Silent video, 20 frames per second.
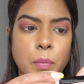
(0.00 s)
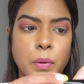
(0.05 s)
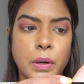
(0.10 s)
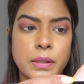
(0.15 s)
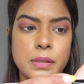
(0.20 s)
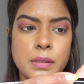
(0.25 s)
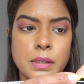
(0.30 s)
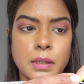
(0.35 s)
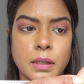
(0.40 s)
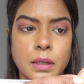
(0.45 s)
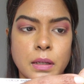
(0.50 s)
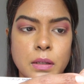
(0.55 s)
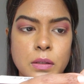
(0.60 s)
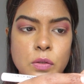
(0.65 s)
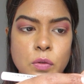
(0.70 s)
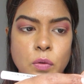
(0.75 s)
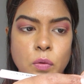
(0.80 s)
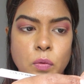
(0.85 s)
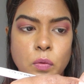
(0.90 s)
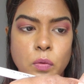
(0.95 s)
pressing
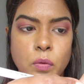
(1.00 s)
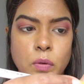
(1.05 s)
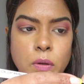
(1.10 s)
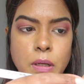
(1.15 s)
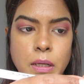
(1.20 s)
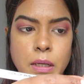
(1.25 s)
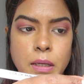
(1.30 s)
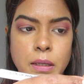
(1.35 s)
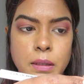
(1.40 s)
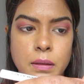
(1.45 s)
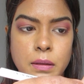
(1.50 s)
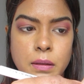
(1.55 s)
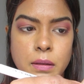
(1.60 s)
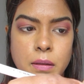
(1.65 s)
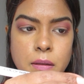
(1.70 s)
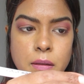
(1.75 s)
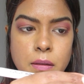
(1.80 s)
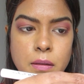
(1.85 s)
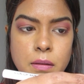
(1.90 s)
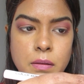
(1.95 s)
it on like
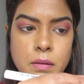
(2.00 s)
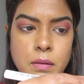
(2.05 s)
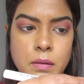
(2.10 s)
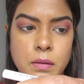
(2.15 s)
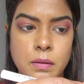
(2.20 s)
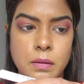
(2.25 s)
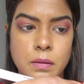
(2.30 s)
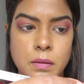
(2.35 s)
this.